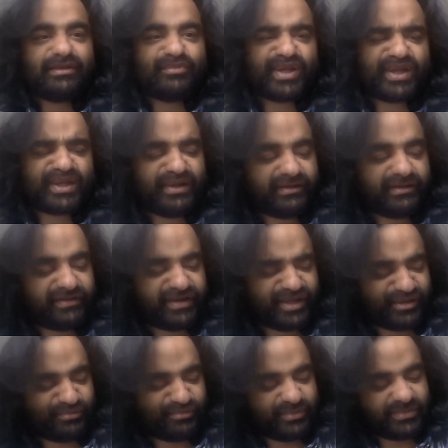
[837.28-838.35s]
back in
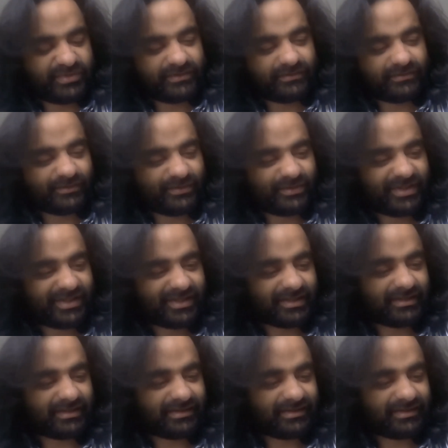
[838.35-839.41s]
Trivandrum. So
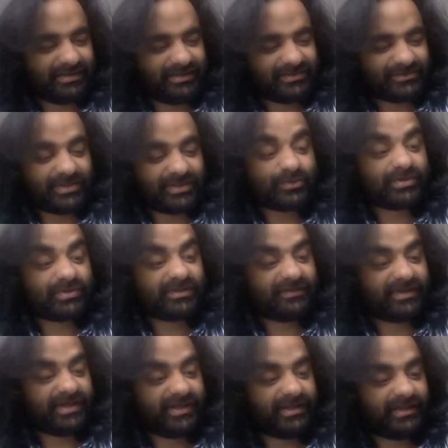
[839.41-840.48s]
that was a
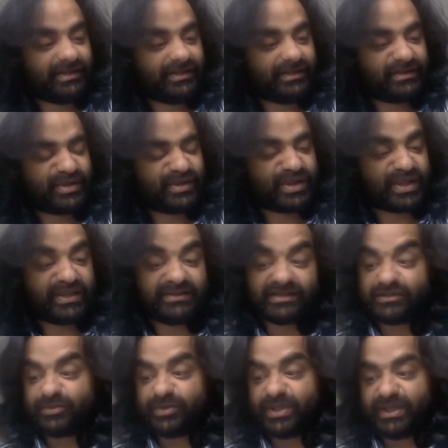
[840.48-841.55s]
very nice
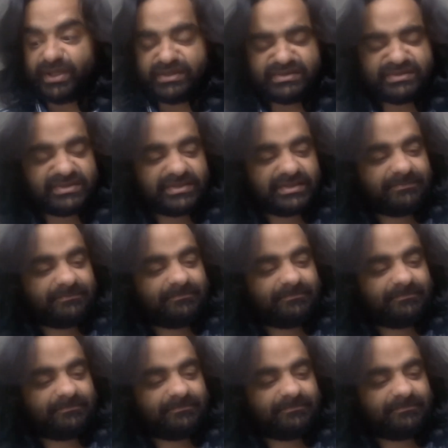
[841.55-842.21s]
experience,